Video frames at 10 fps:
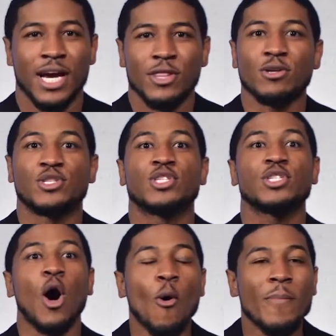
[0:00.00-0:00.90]
There are
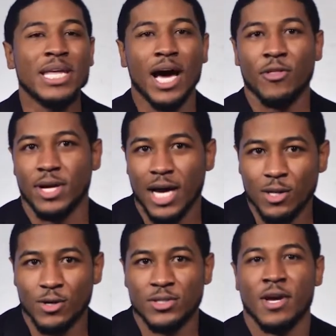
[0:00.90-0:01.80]
so many other
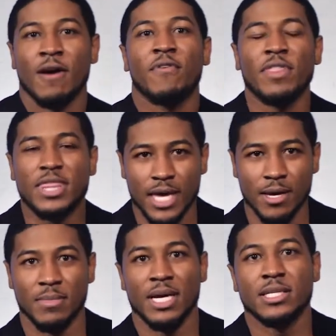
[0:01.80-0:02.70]
colors for
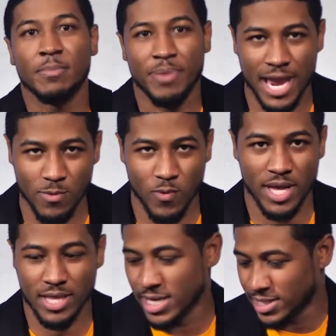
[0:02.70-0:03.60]
them to paint
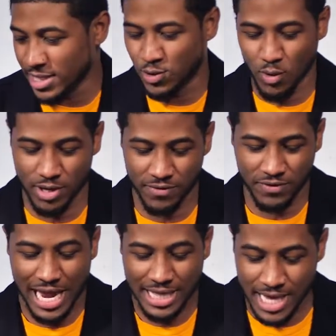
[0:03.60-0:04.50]
with. It's sort
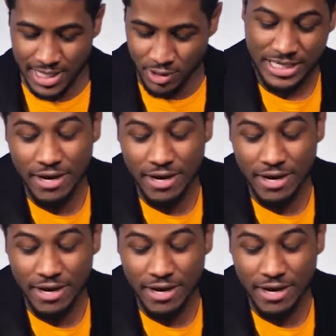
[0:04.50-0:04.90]
of like this.